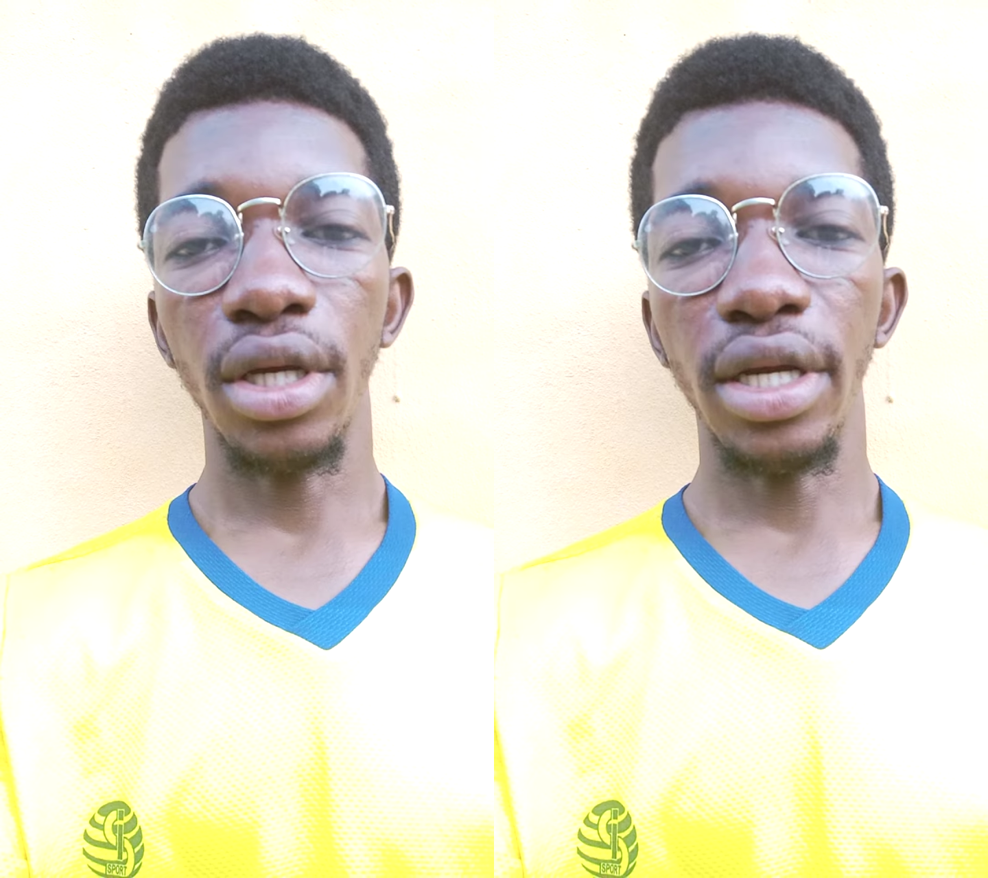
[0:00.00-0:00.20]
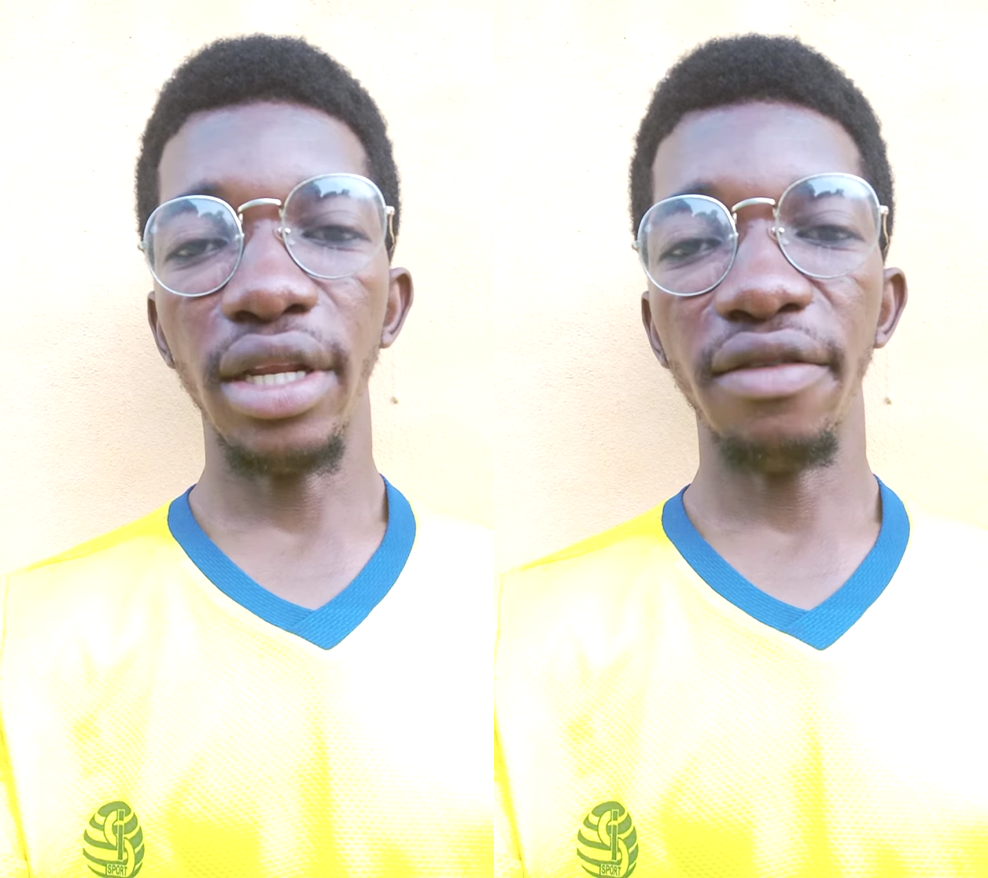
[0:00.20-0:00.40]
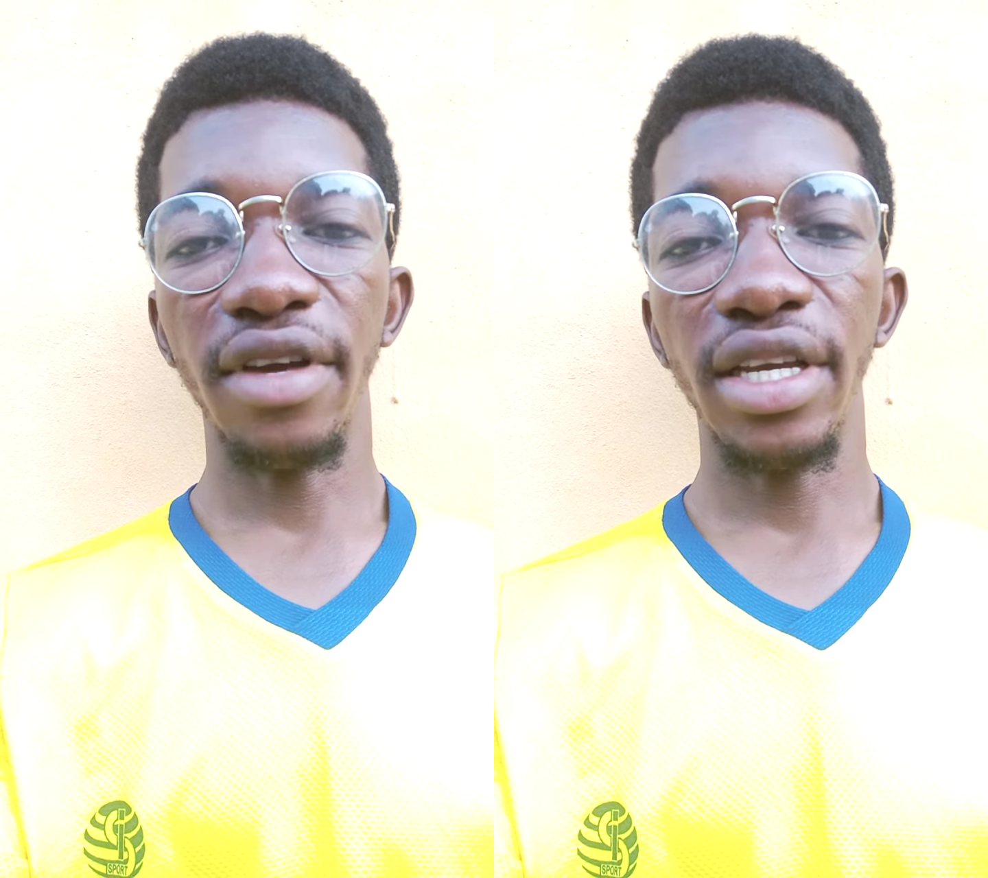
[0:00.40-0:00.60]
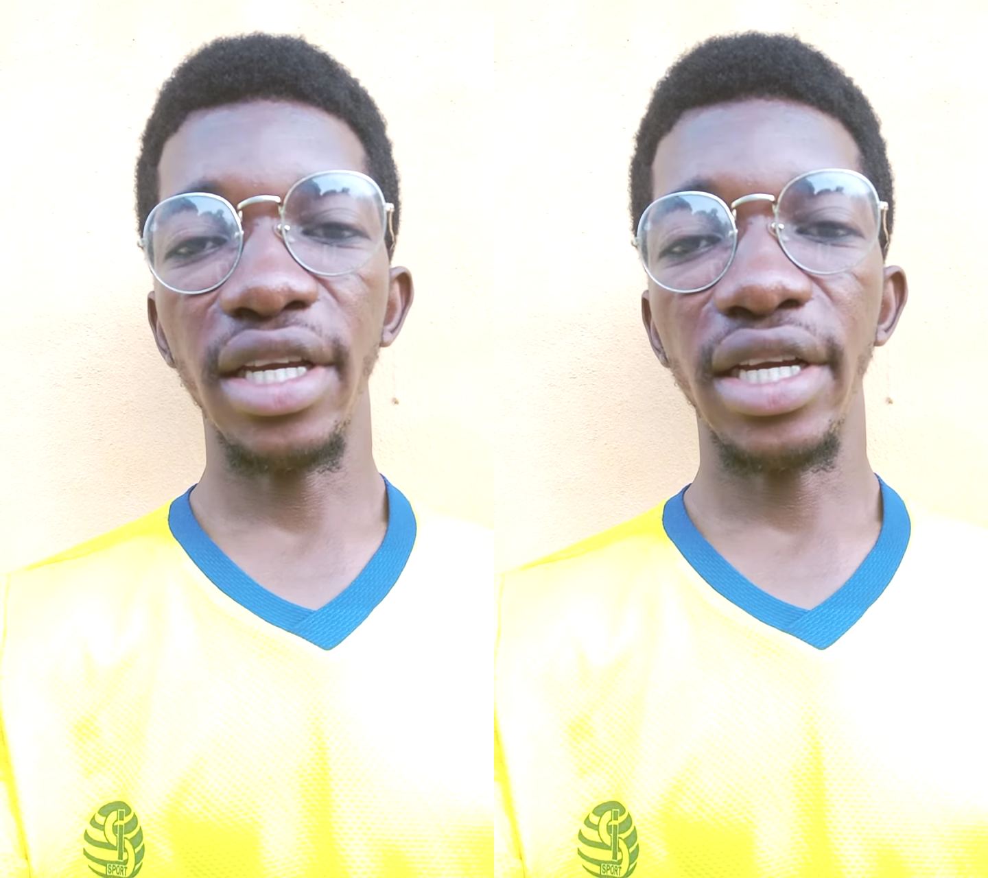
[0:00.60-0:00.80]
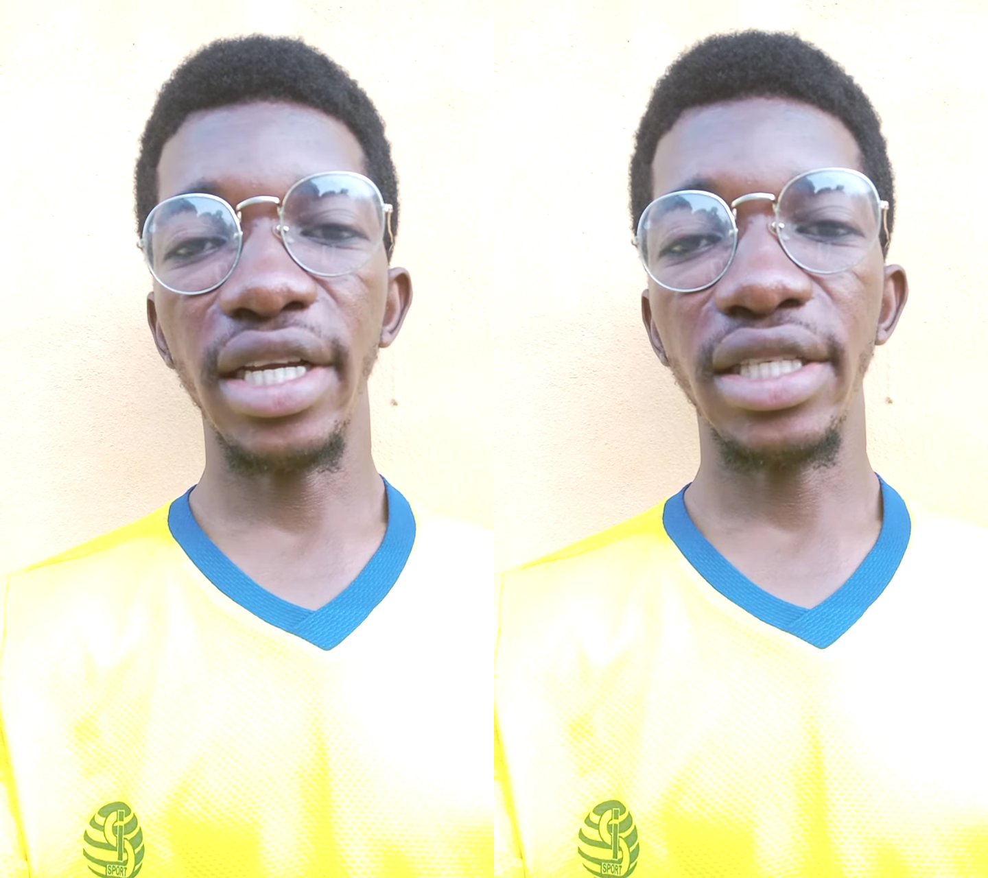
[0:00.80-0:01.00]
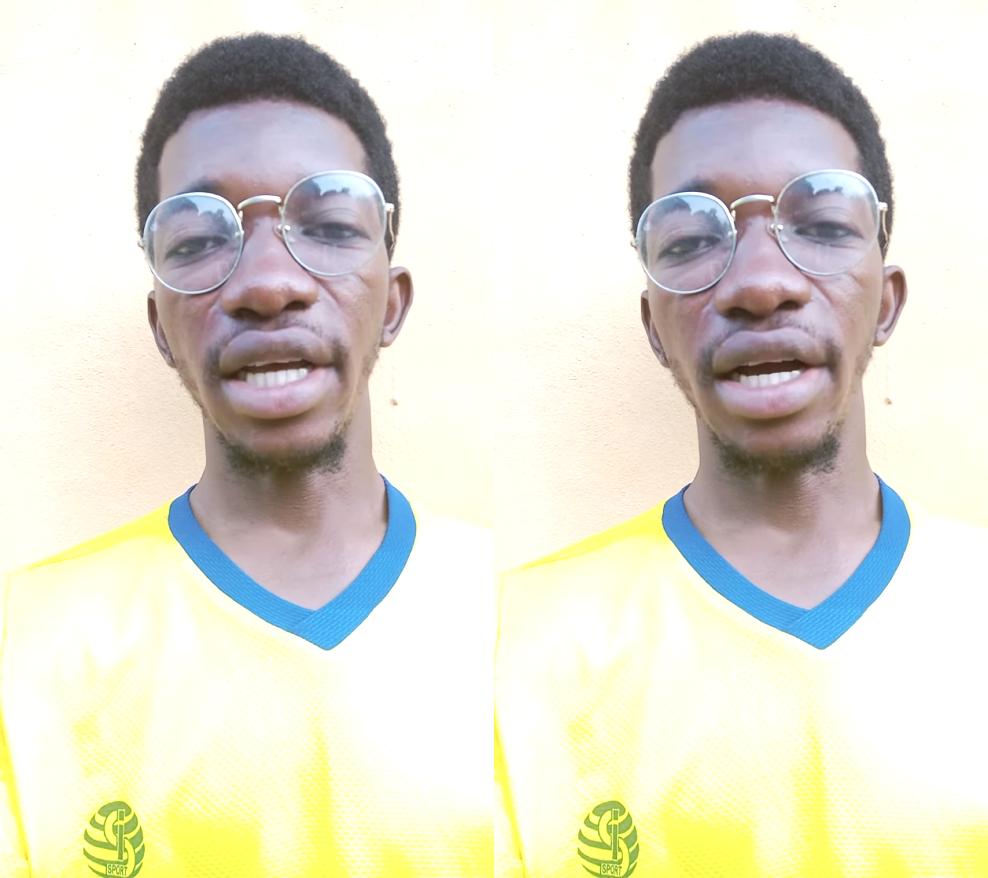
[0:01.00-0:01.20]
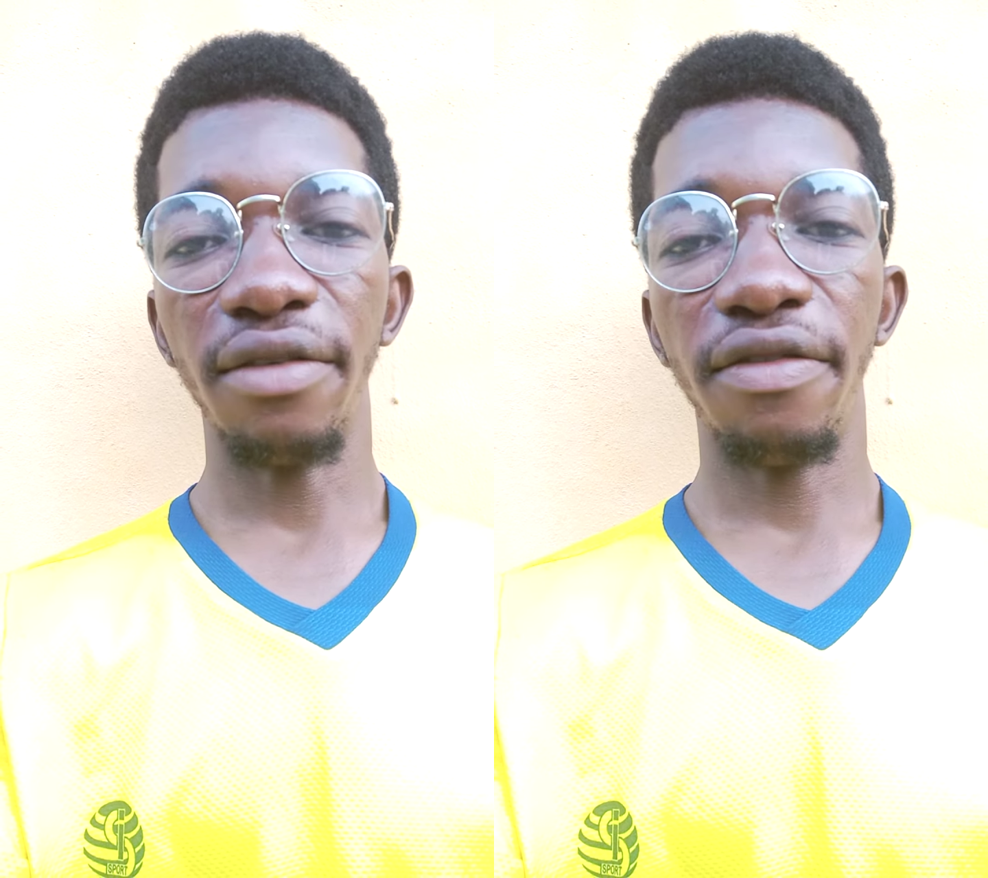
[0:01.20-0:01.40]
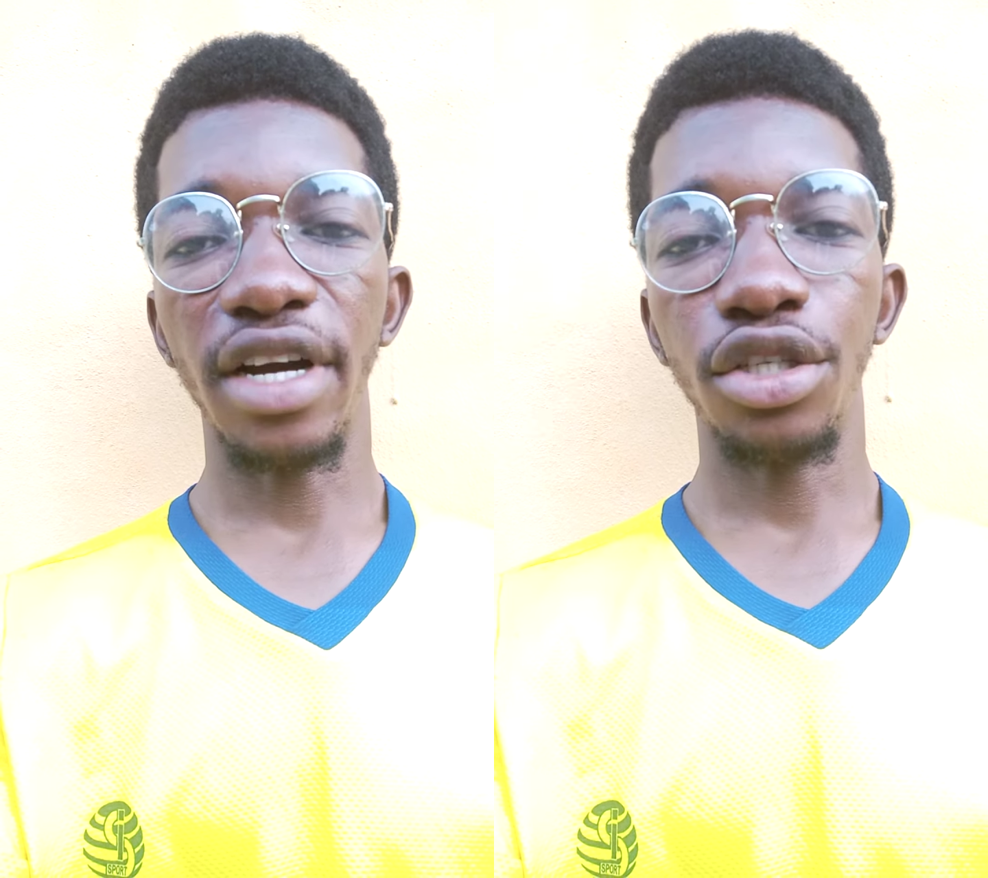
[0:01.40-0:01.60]
in a very greater
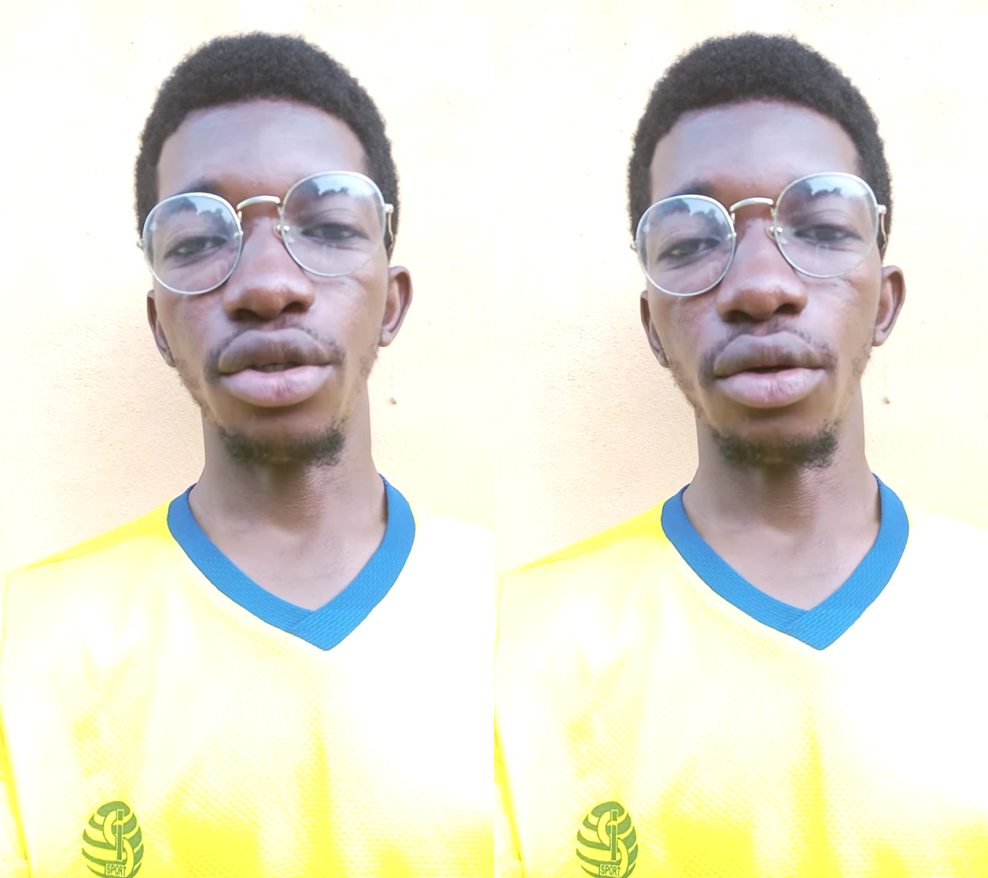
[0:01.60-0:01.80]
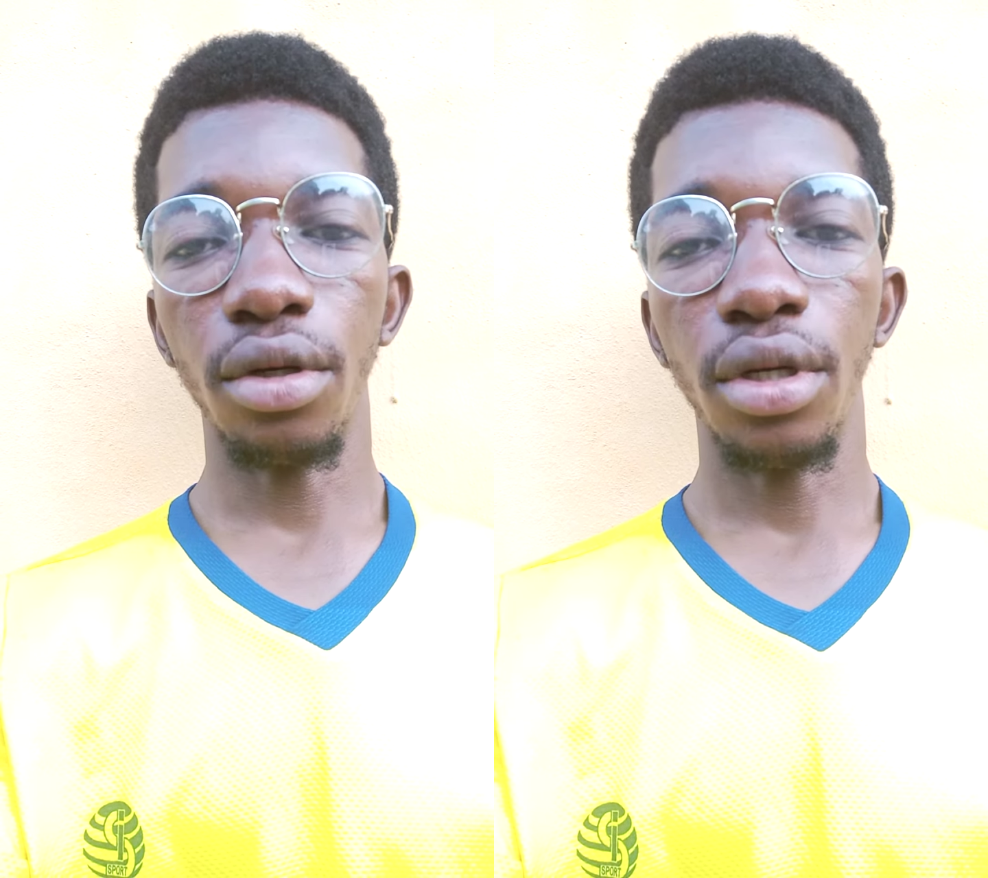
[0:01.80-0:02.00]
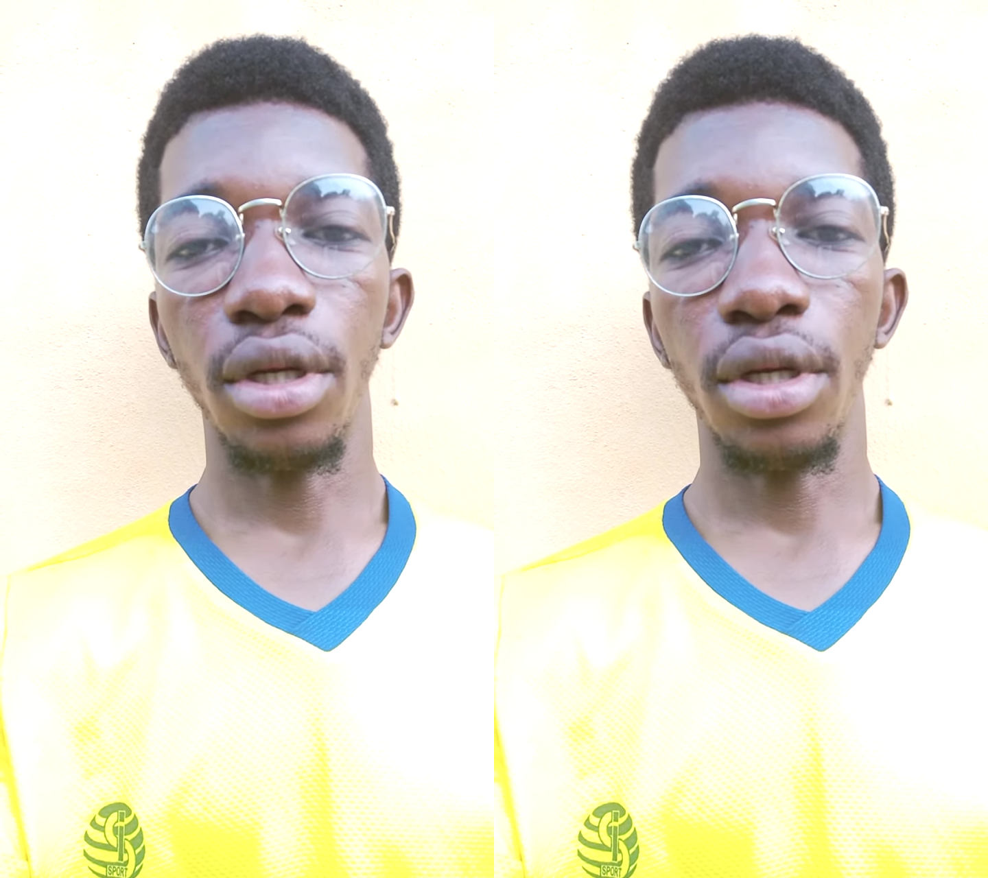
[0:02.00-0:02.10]
fashion.